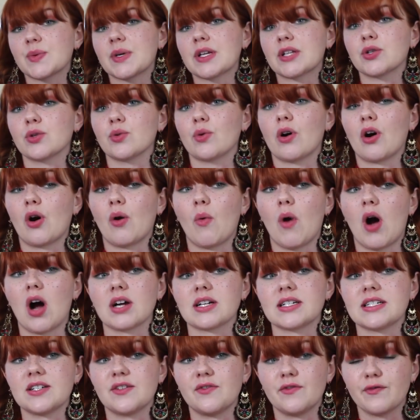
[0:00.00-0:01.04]
is when Laura
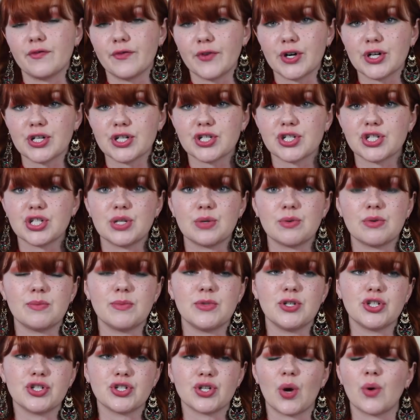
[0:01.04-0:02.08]
walked in first. She
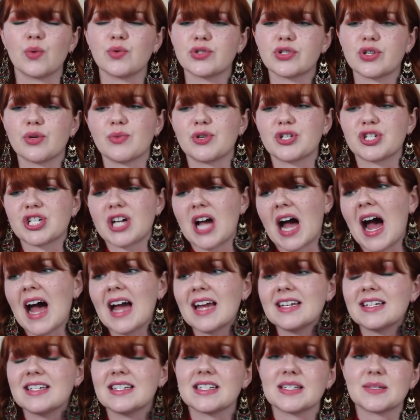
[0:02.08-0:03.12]
would be shown so much
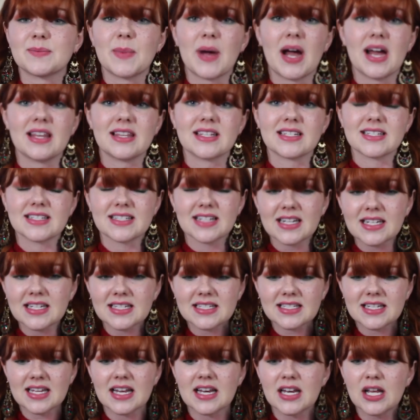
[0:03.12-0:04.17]
kindness by the
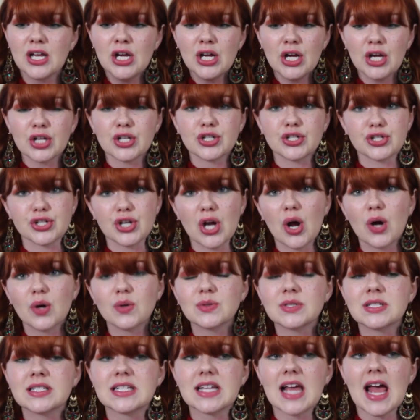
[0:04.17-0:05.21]
citizen,
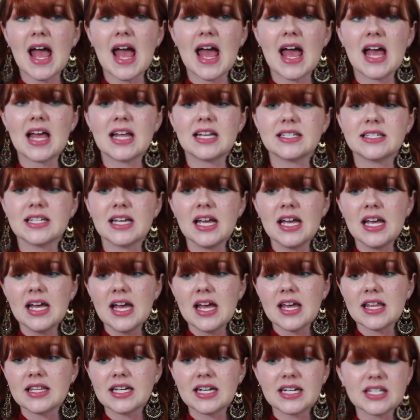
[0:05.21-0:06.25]
Jones, and
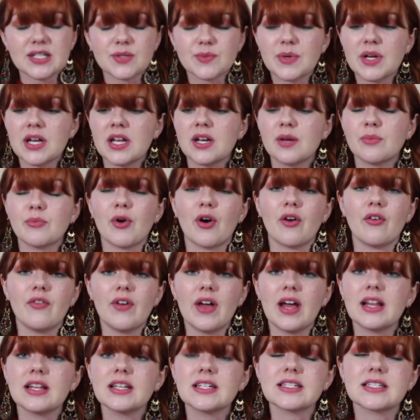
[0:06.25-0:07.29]
that is when
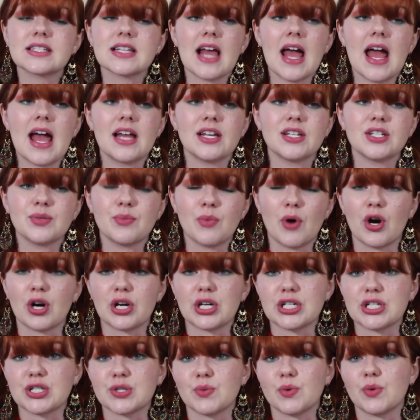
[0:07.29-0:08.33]
Marvalous and
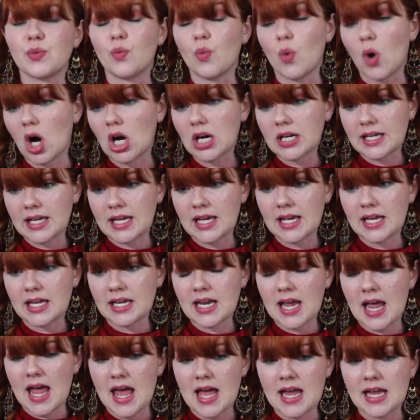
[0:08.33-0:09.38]
DeMarcus would walk
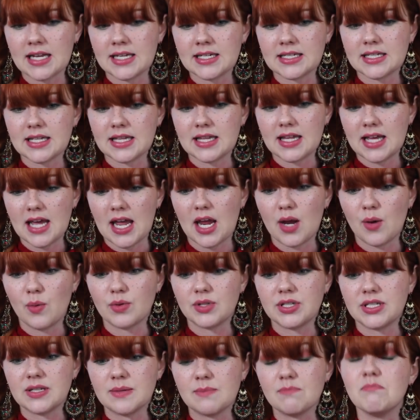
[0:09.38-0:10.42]
in, and they
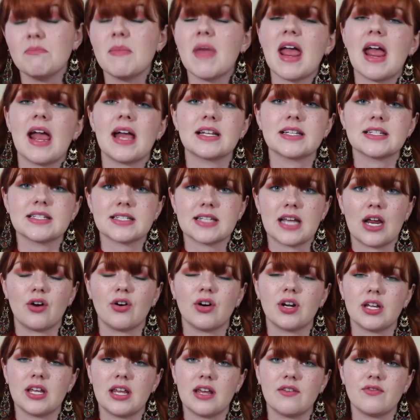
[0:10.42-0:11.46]
would demand
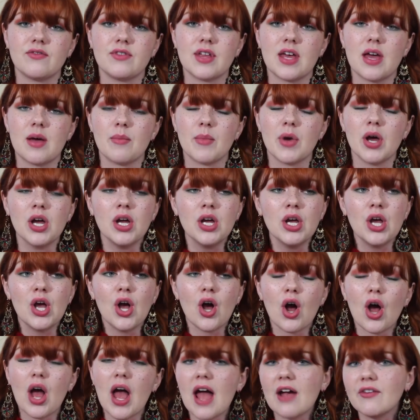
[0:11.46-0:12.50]
Sarah give them
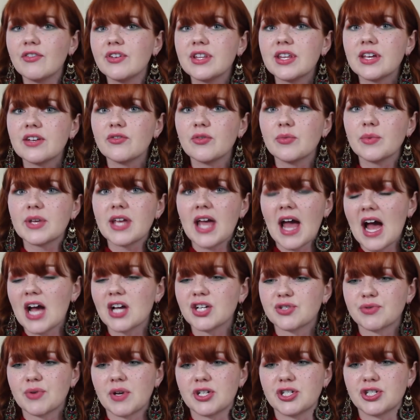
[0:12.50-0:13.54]
everything from the
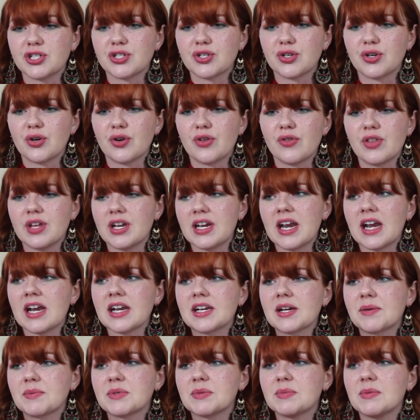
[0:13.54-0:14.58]
cash register that
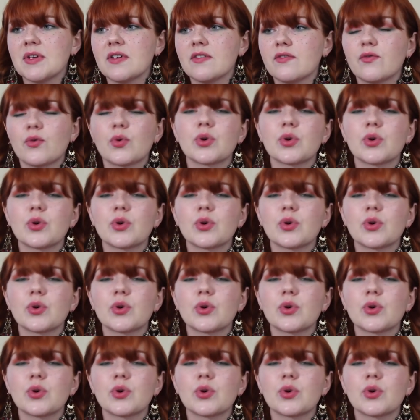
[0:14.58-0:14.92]
ended up to be